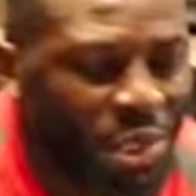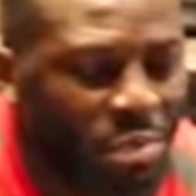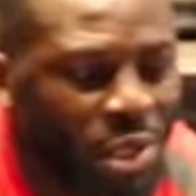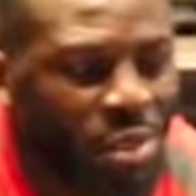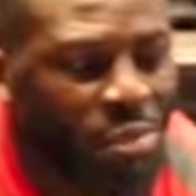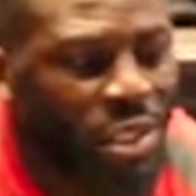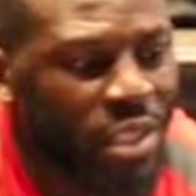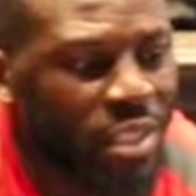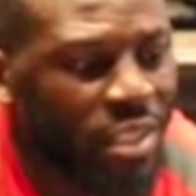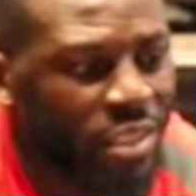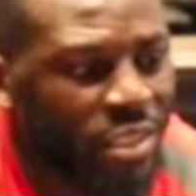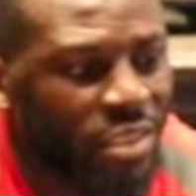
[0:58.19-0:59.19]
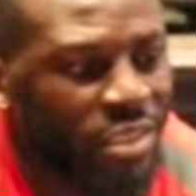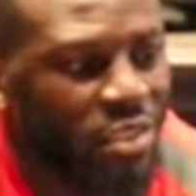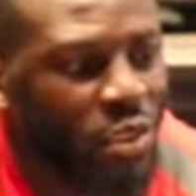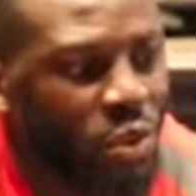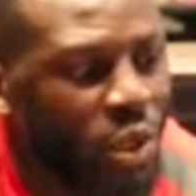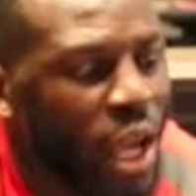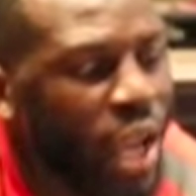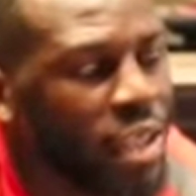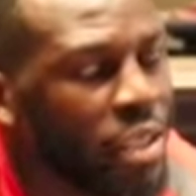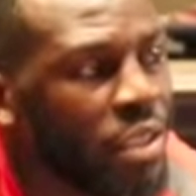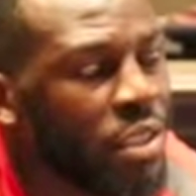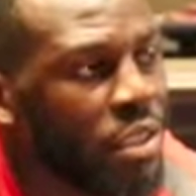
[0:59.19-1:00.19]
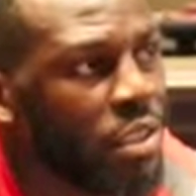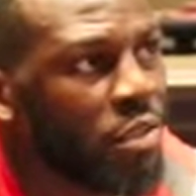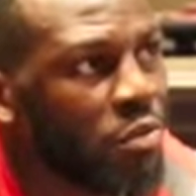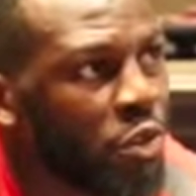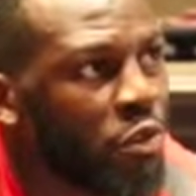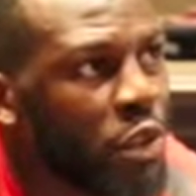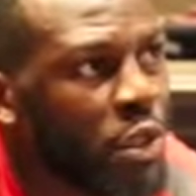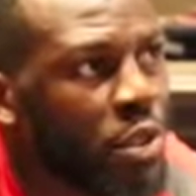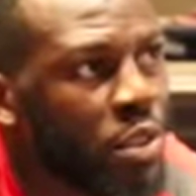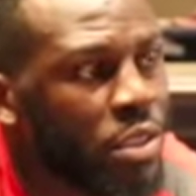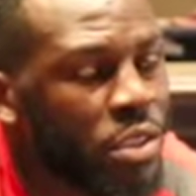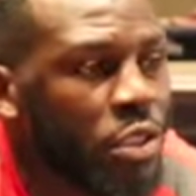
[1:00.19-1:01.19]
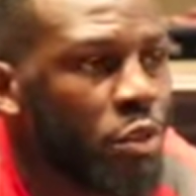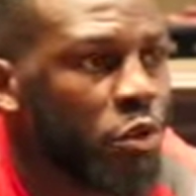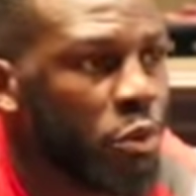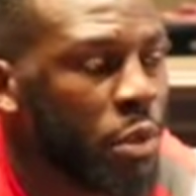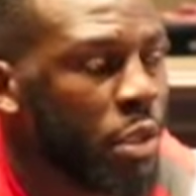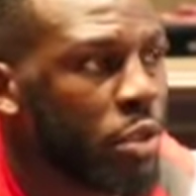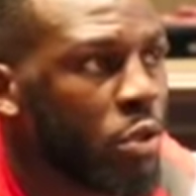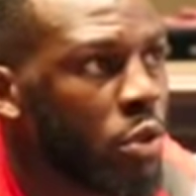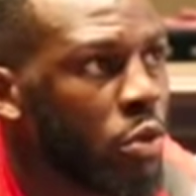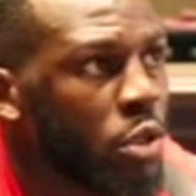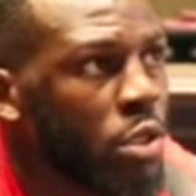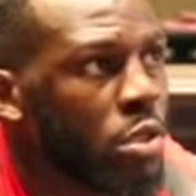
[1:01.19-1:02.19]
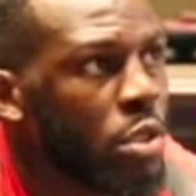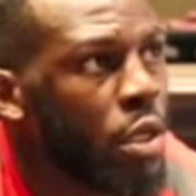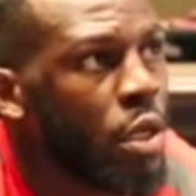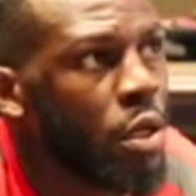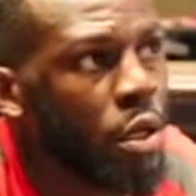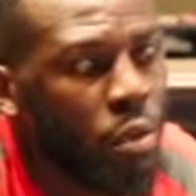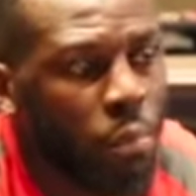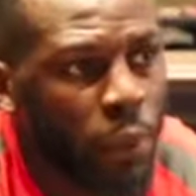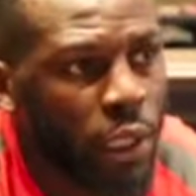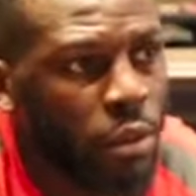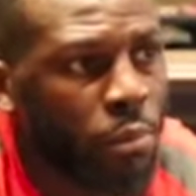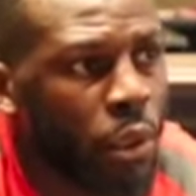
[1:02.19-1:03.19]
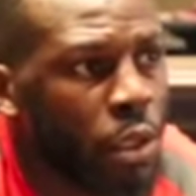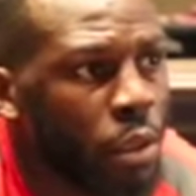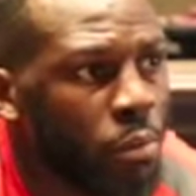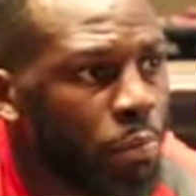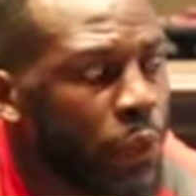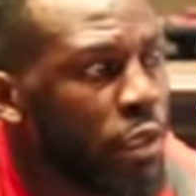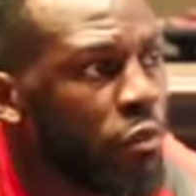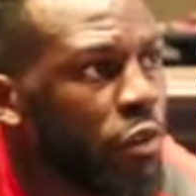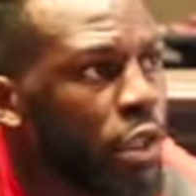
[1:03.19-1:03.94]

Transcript: him coming in so highly revered is good for me, you know, because pun, um, pending